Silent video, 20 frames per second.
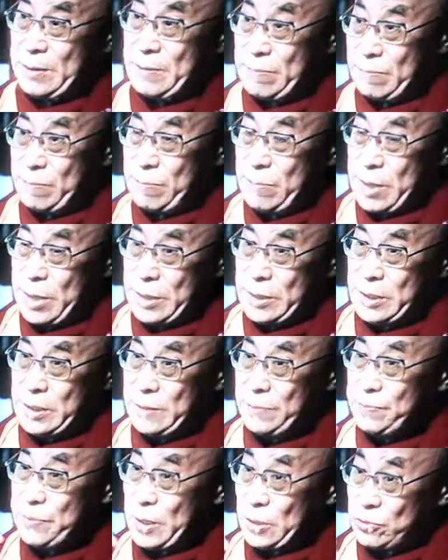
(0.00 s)

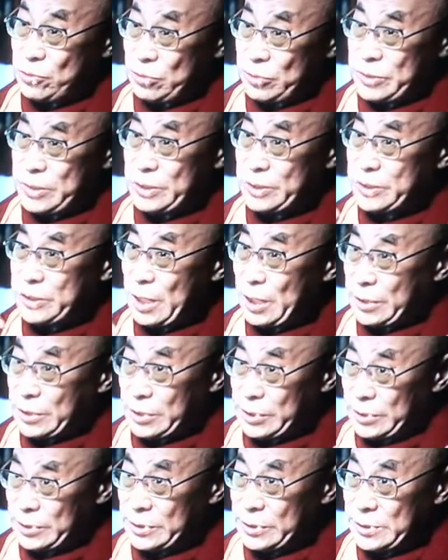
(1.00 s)
many patriotic
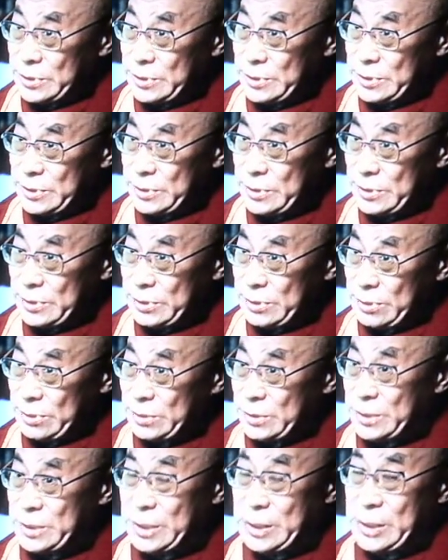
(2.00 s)
Chinese,
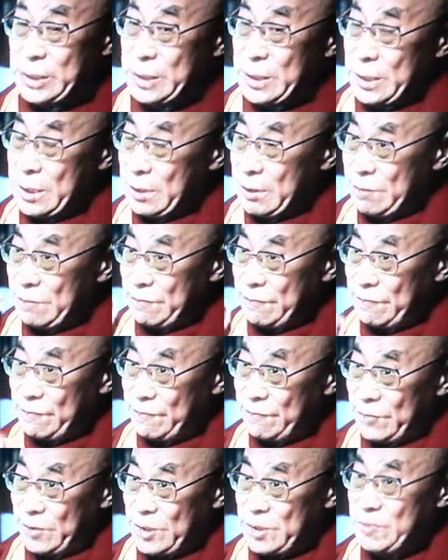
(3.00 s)
you see,
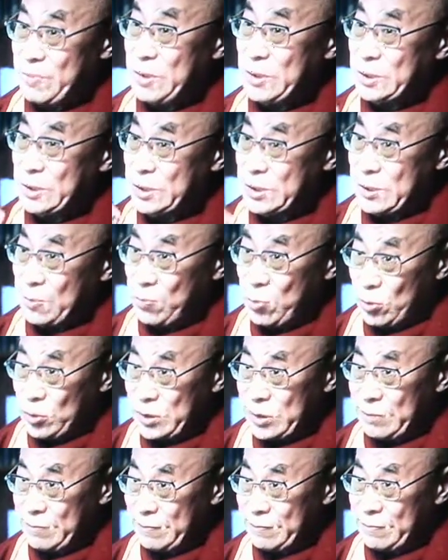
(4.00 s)
very much
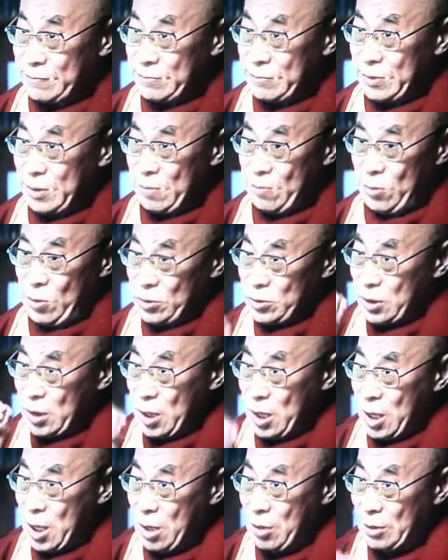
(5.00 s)
supportive about
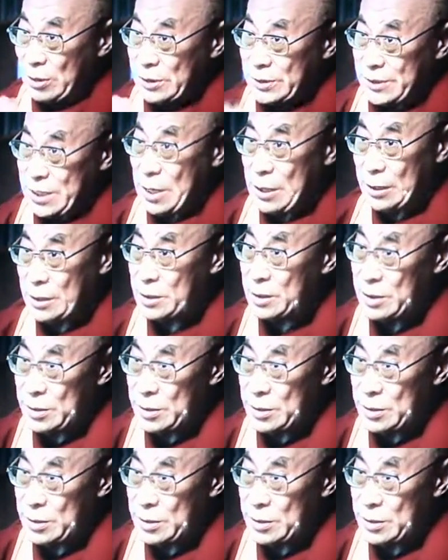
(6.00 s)
our stand.